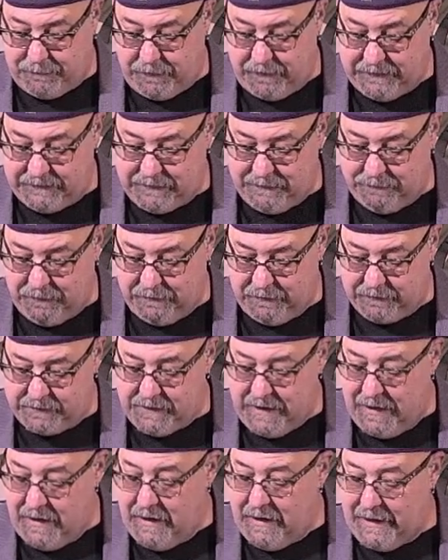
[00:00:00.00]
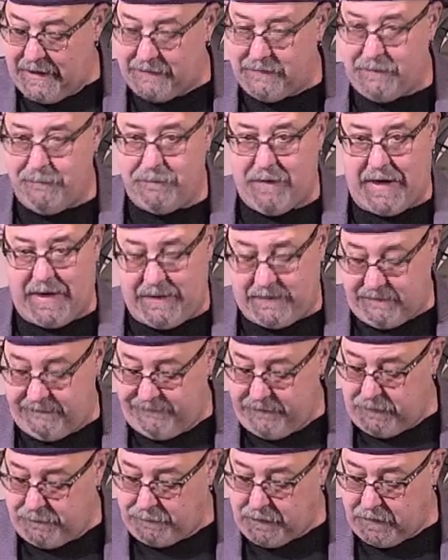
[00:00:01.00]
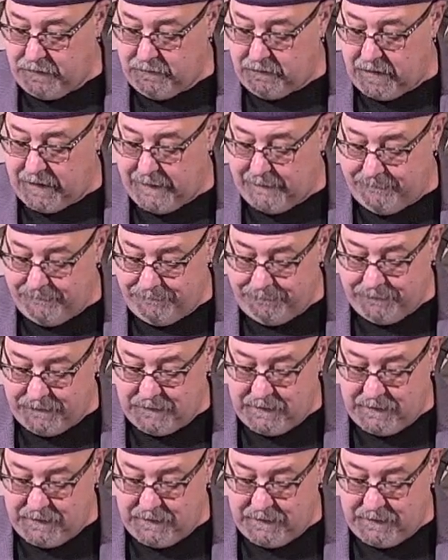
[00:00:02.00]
the principles at the back of your program.